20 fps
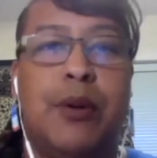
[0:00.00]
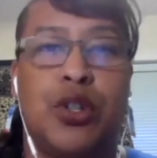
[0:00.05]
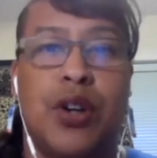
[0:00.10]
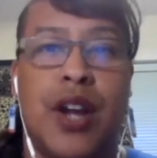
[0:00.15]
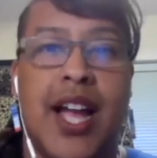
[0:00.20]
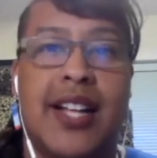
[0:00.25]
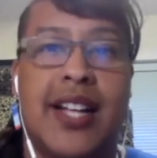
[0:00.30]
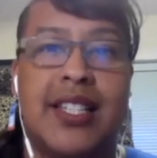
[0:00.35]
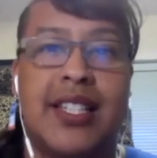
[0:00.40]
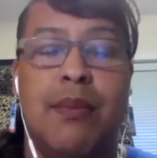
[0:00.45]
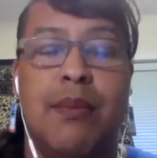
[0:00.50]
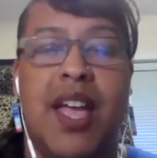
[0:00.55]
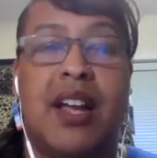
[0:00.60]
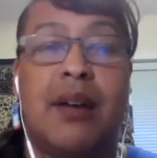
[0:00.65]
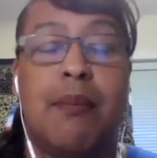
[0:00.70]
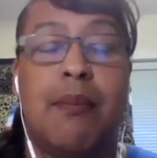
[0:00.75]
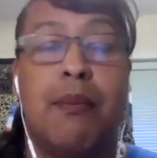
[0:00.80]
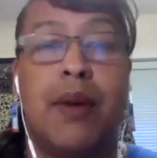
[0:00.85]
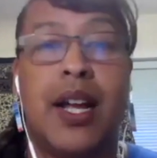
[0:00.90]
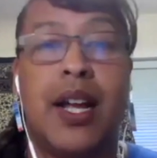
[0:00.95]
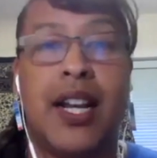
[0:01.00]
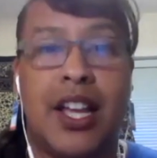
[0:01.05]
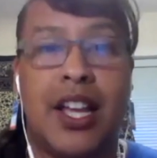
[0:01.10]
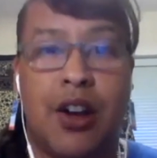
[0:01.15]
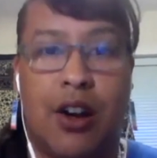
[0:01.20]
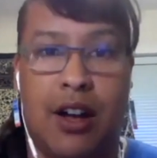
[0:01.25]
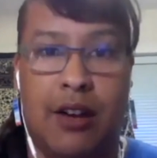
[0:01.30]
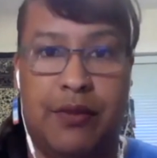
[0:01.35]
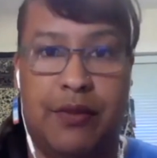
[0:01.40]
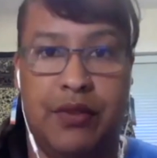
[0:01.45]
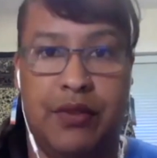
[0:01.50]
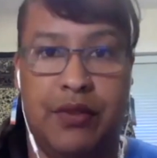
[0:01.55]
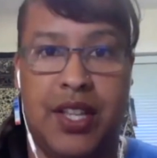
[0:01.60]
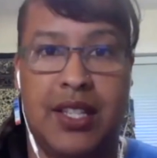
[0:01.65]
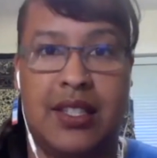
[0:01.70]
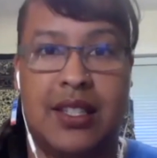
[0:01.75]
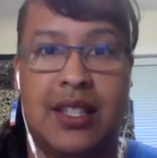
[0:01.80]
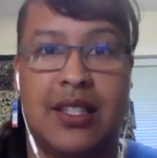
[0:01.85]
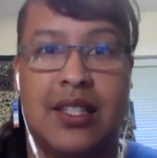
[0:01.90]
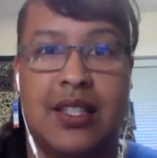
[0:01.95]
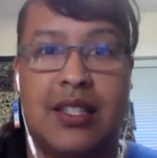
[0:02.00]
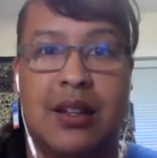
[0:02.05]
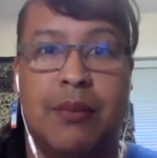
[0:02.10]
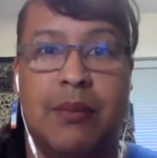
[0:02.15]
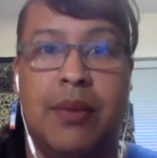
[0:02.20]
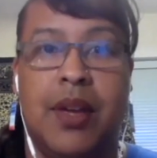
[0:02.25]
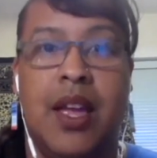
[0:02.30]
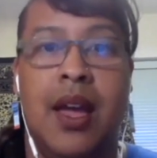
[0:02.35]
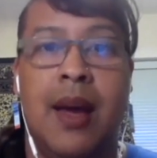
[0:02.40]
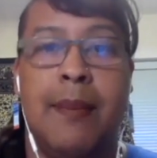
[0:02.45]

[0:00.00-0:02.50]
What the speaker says: trying to make money off of this system,